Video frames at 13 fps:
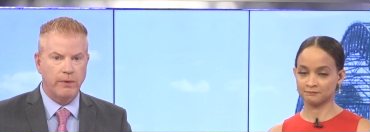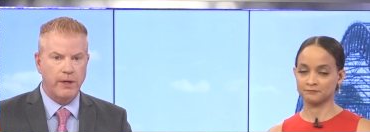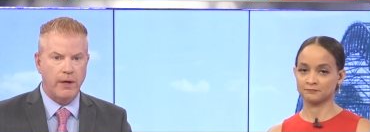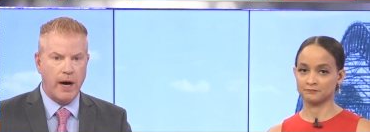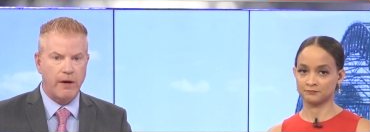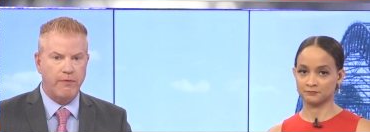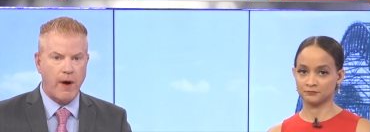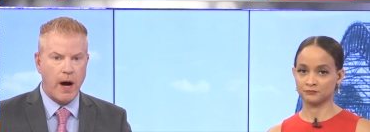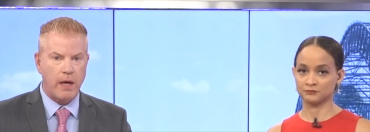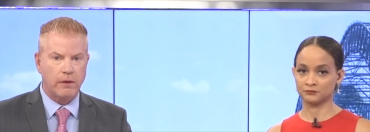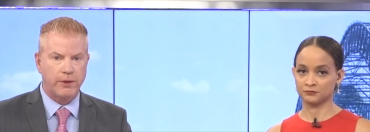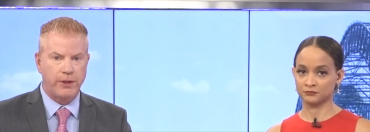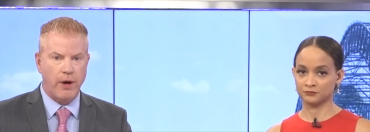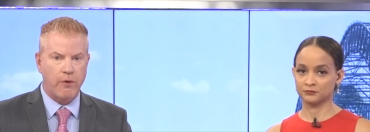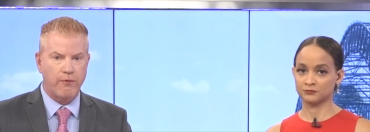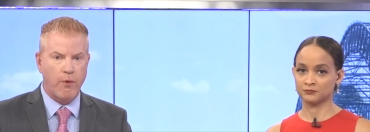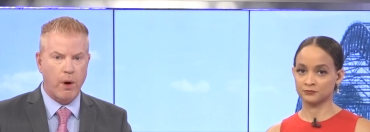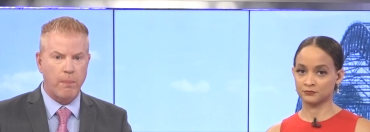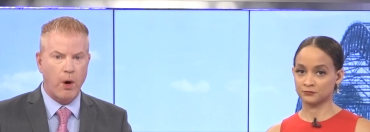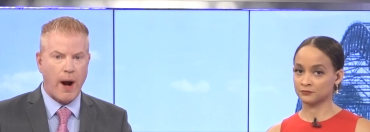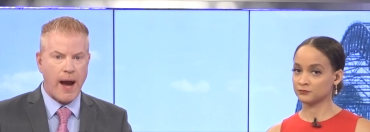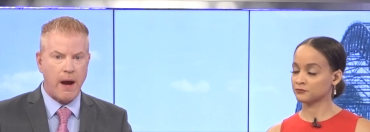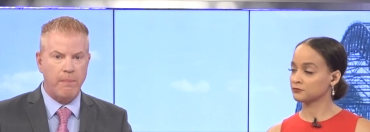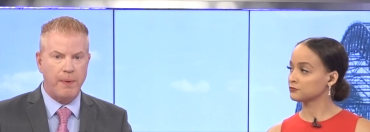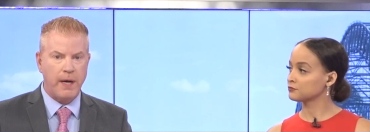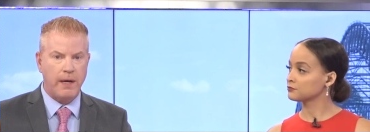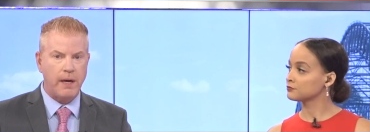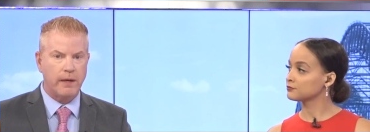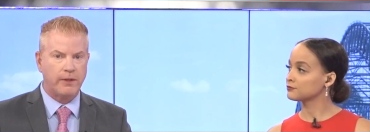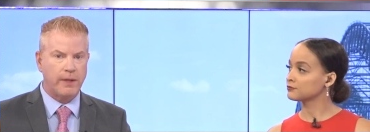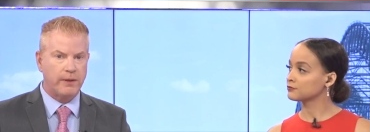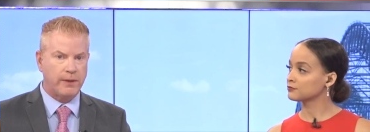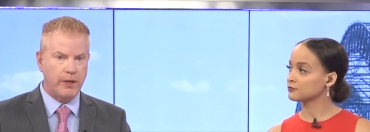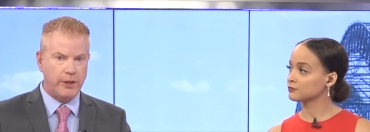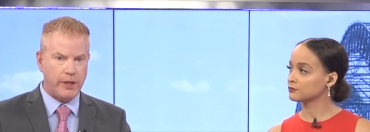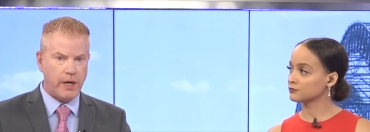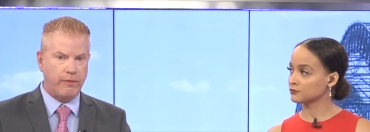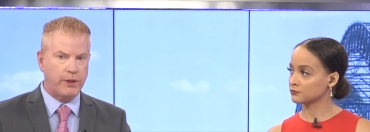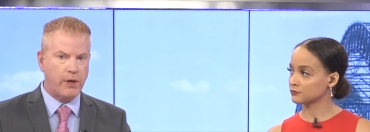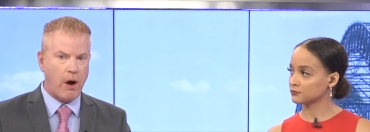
Speaker 1: Tonight, files show former MPD Assistant Chief